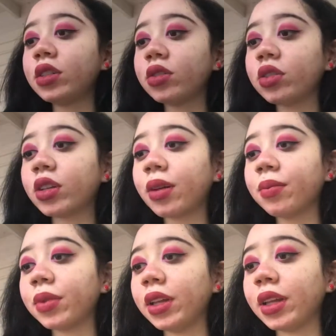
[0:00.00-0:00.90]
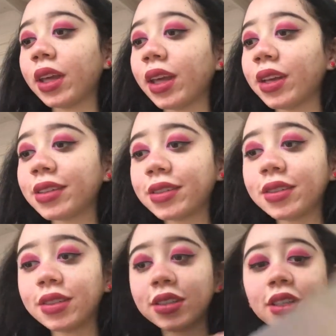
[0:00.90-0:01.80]
So she kept blinking.
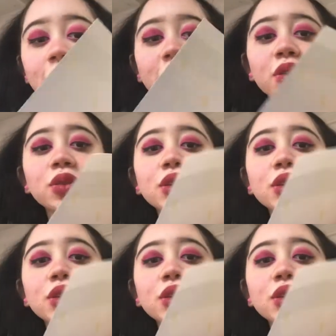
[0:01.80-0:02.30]
She's got a cute